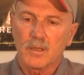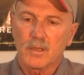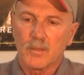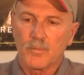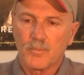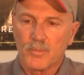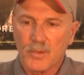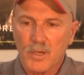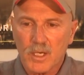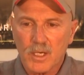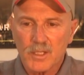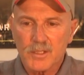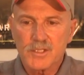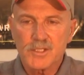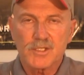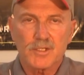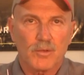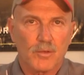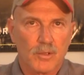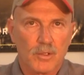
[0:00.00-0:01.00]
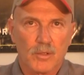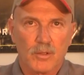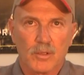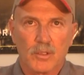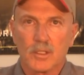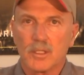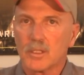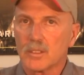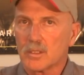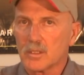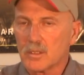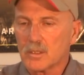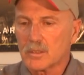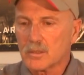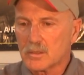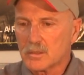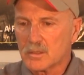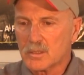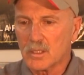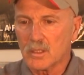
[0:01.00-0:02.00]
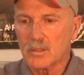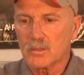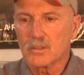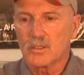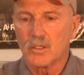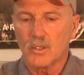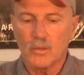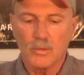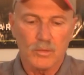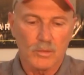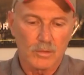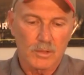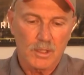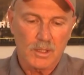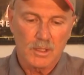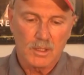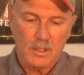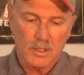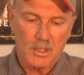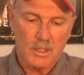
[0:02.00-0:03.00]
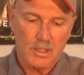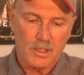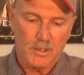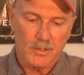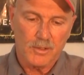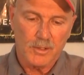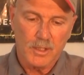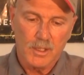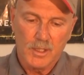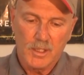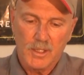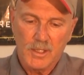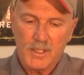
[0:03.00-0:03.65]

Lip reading: the bronze or dull gold color